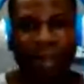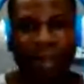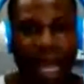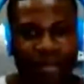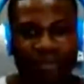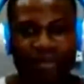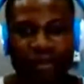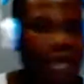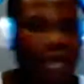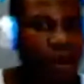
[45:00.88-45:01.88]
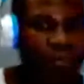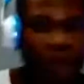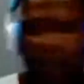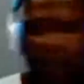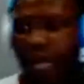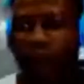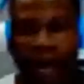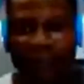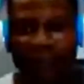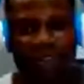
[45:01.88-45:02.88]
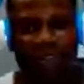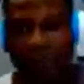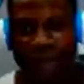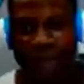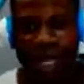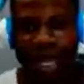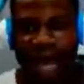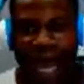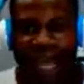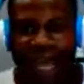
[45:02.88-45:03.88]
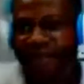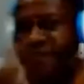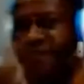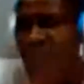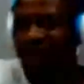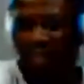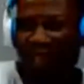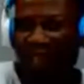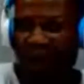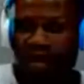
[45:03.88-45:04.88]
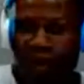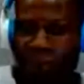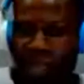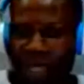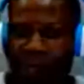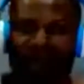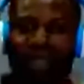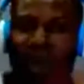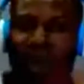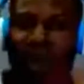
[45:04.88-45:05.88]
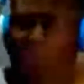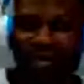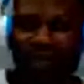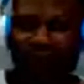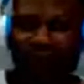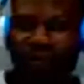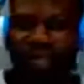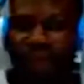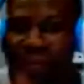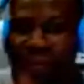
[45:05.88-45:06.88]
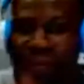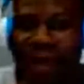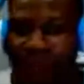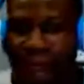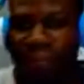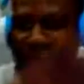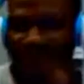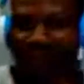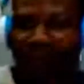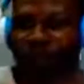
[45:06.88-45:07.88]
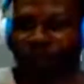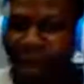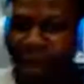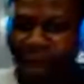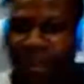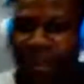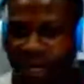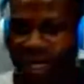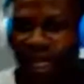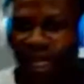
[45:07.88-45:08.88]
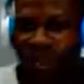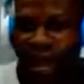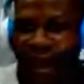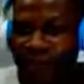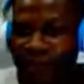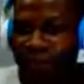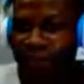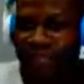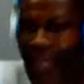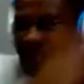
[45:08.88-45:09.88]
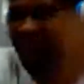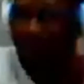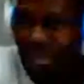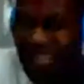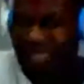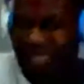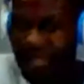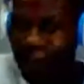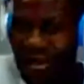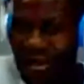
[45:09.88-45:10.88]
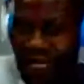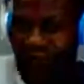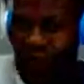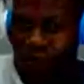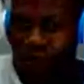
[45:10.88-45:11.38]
using my computer. I don't have the software. I invest into a company that mine. They mine. I pay them to mine for me. So I have a particular space in their mining pool.